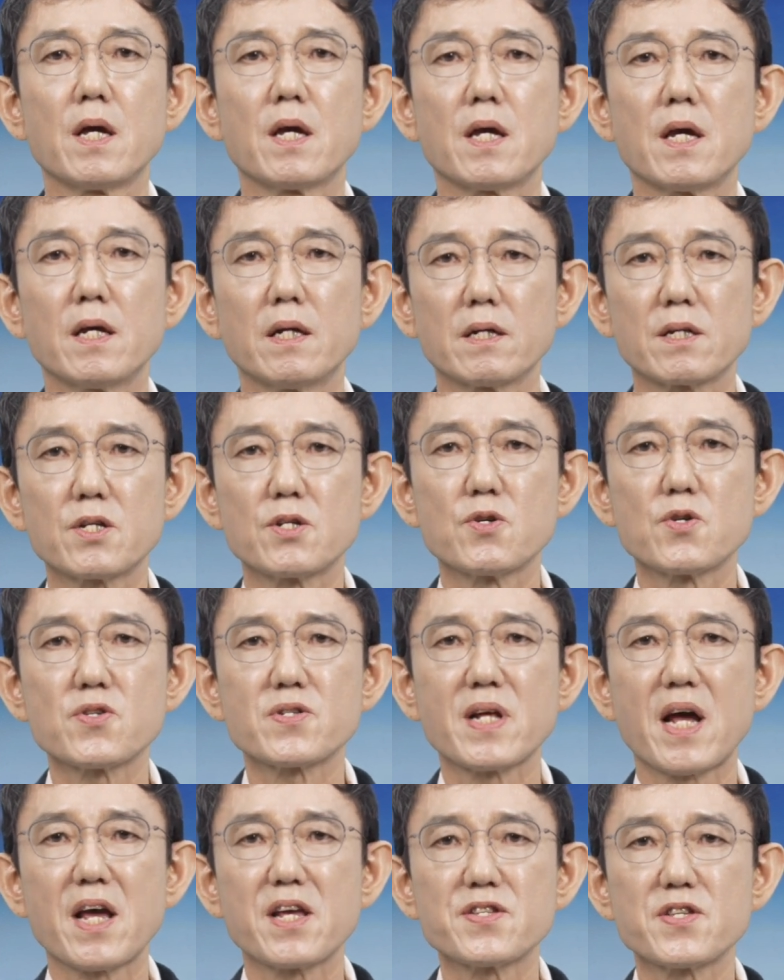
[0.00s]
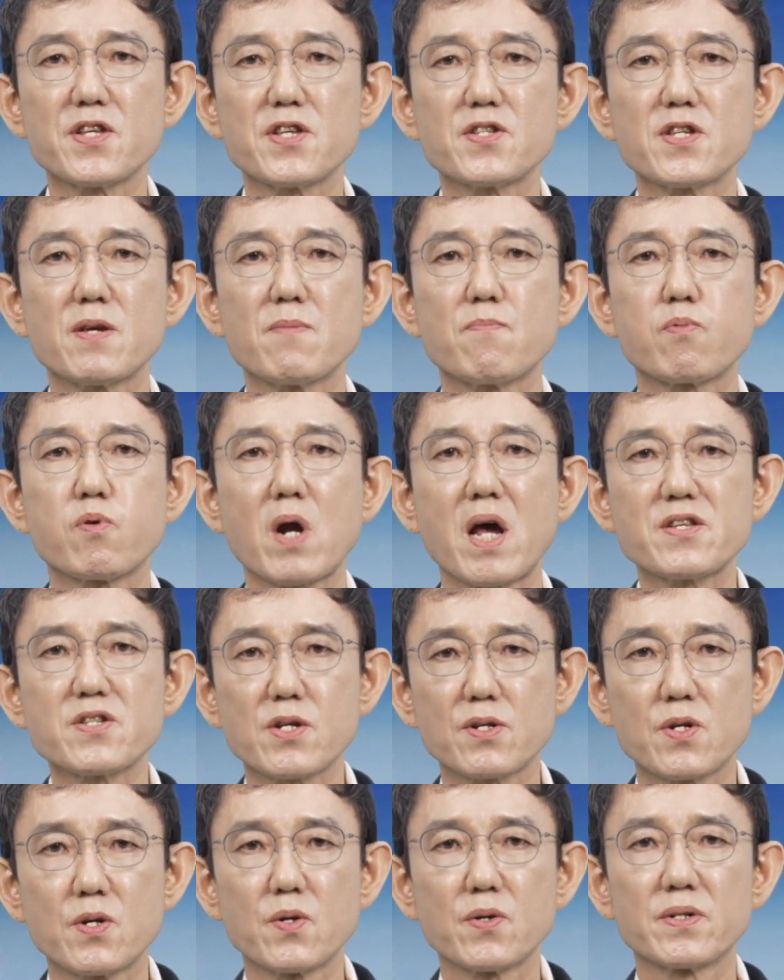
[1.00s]
It accused ICC
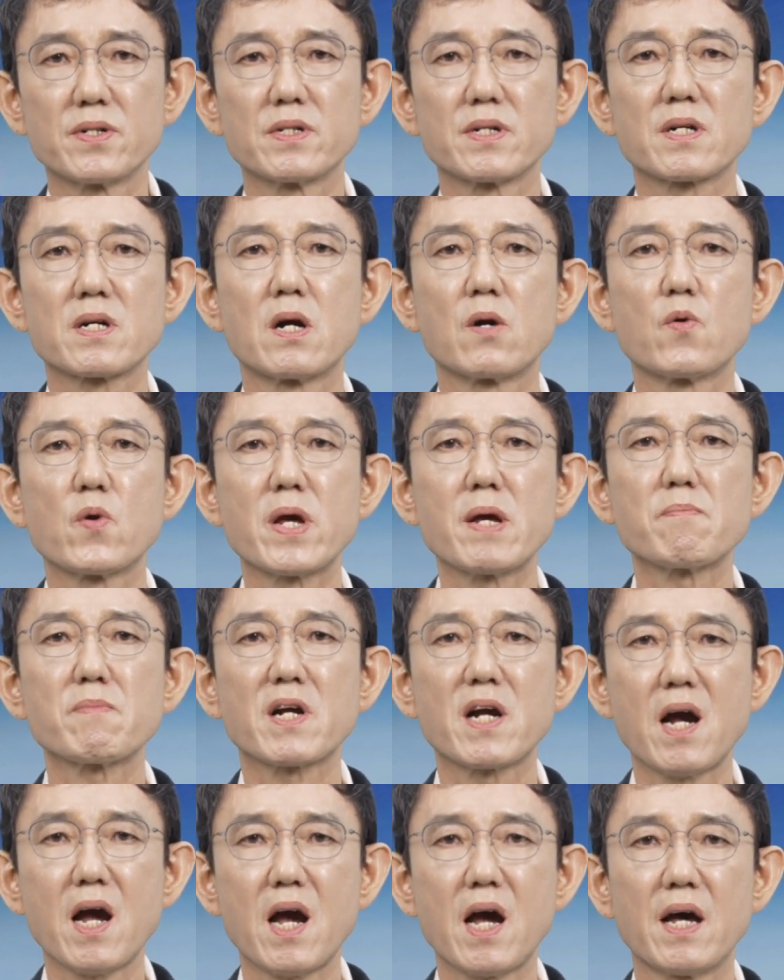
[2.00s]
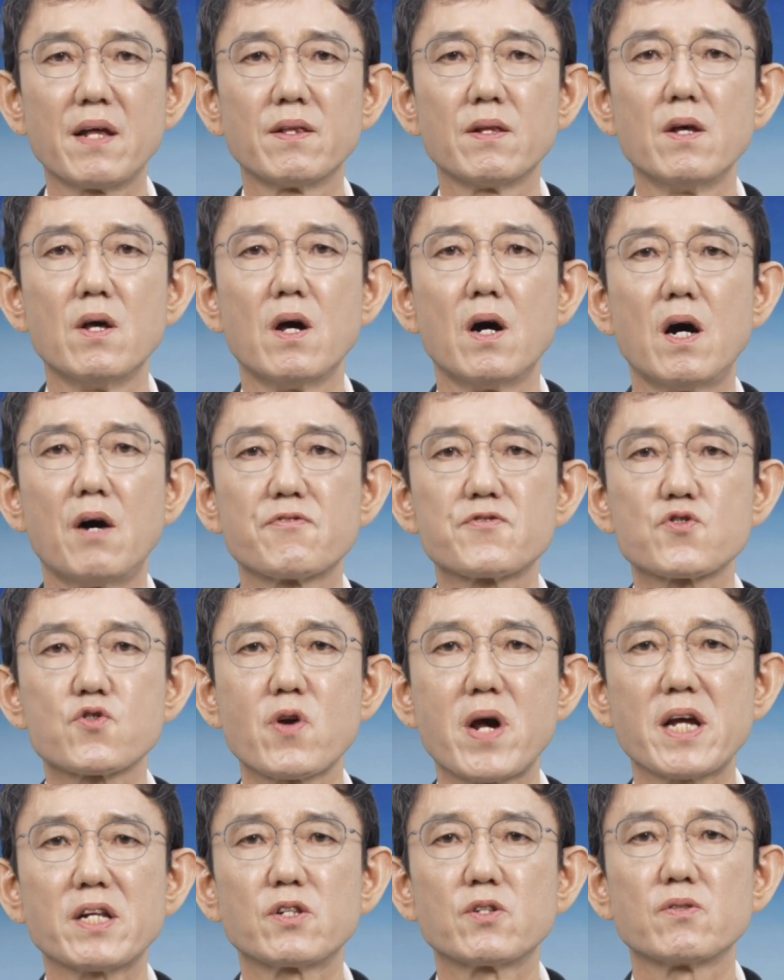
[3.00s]
prosecutor Karim Khan of
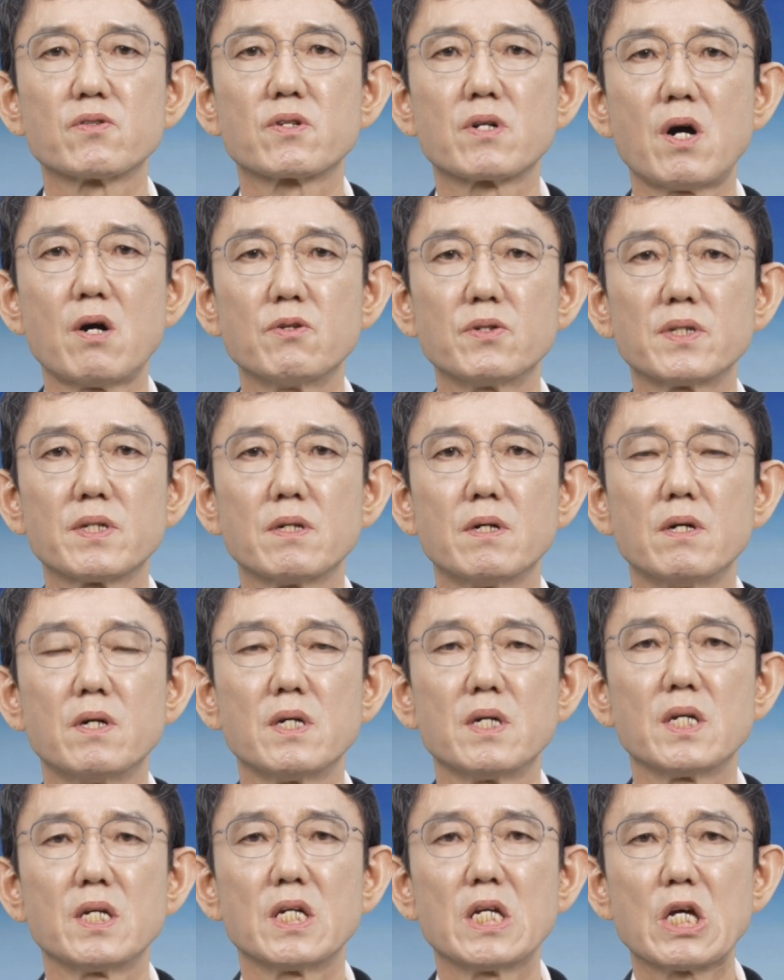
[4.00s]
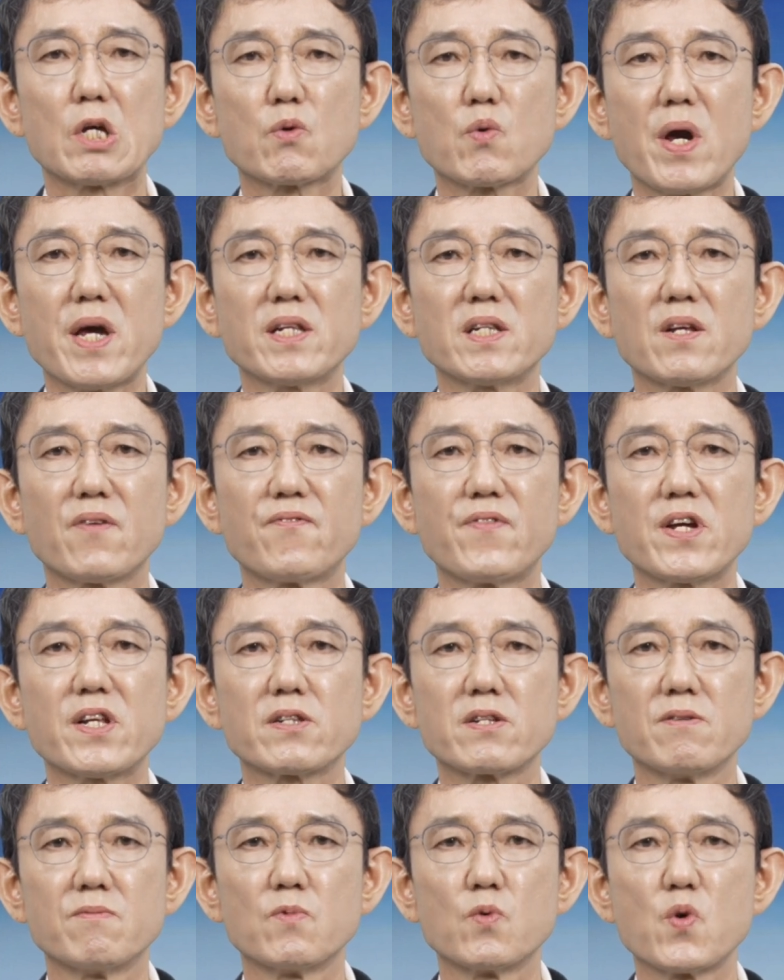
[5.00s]
trying to, quote, "equate the
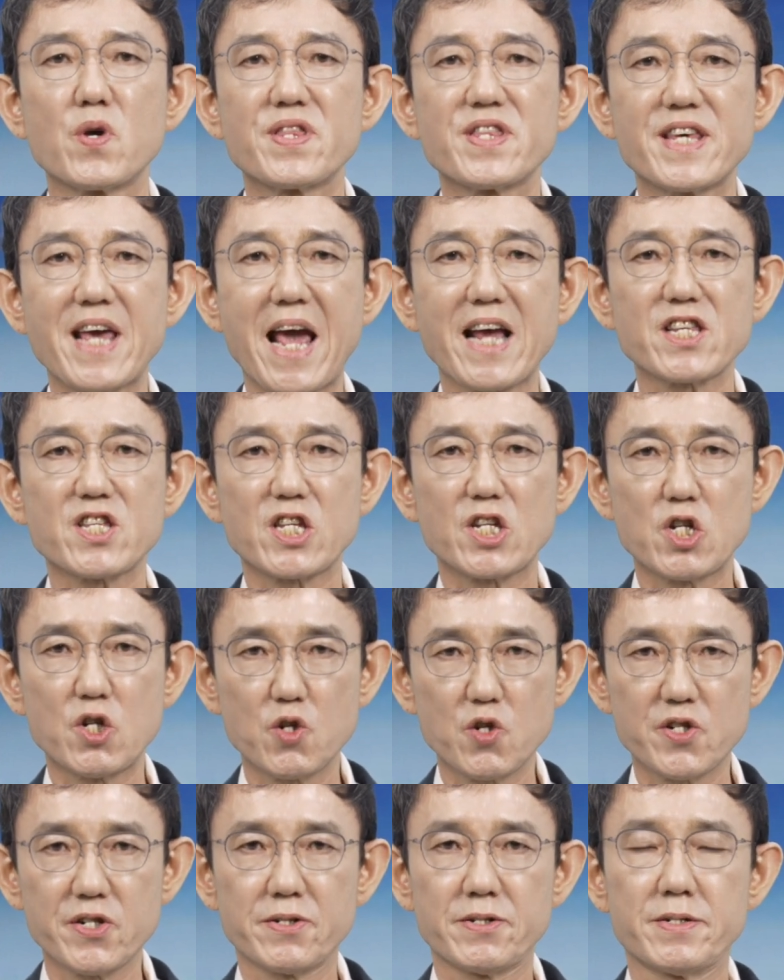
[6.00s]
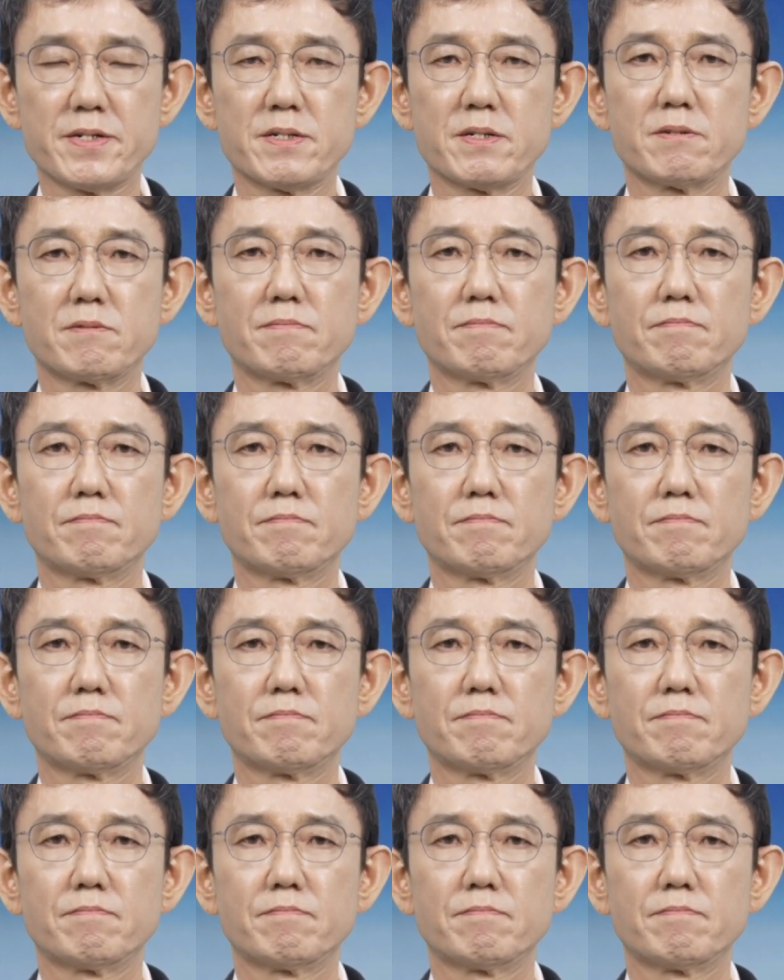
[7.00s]
victim with the executioner."